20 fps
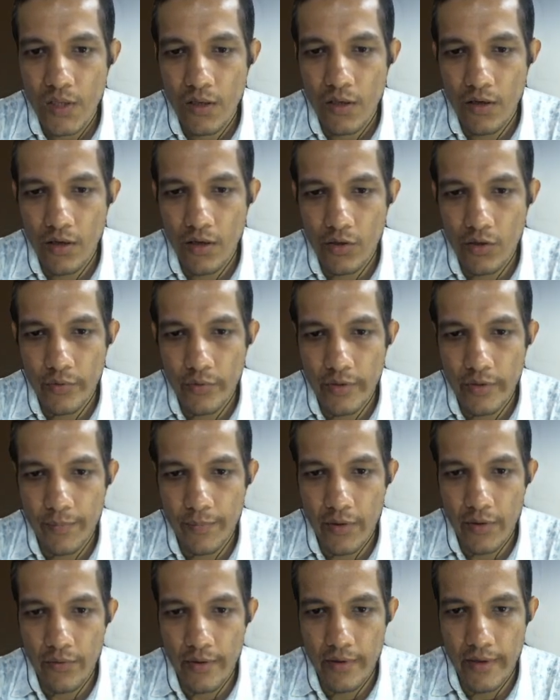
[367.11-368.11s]

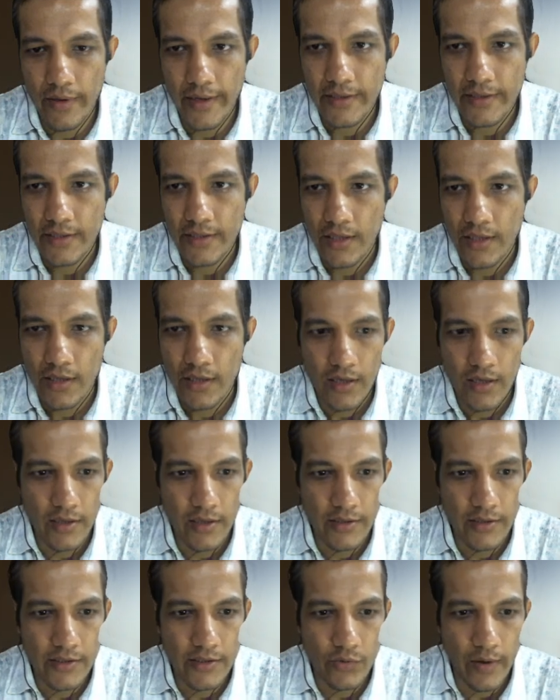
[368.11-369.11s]
we'll write,
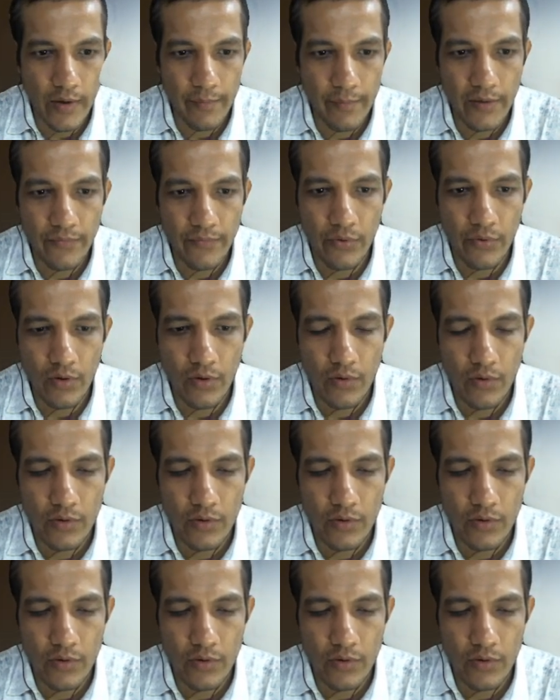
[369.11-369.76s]
this is 1 by 4,